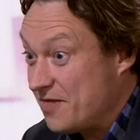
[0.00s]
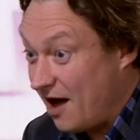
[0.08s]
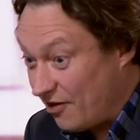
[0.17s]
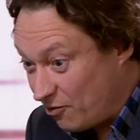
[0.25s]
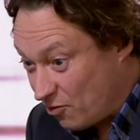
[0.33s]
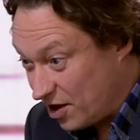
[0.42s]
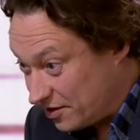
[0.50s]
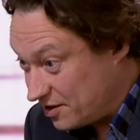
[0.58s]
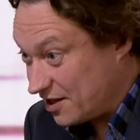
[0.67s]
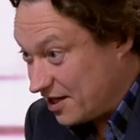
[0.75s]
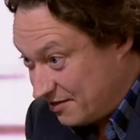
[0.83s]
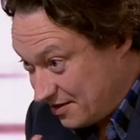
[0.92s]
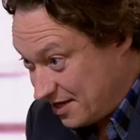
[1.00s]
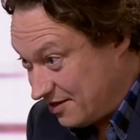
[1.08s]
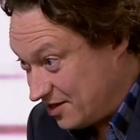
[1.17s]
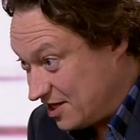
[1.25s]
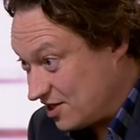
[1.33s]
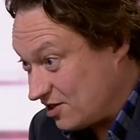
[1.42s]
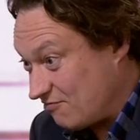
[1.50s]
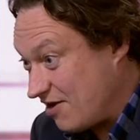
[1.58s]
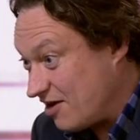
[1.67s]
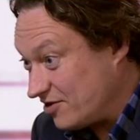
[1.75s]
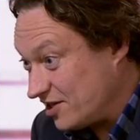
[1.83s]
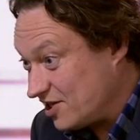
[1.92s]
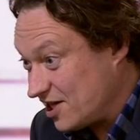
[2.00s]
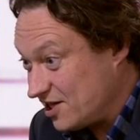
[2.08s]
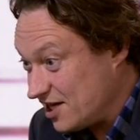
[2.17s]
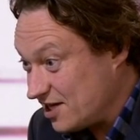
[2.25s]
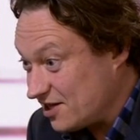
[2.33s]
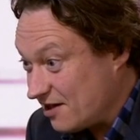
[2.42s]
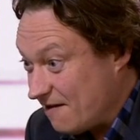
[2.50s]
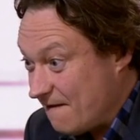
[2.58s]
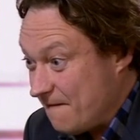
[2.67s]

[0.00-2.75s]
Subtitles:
The other ones in these surrounded cities,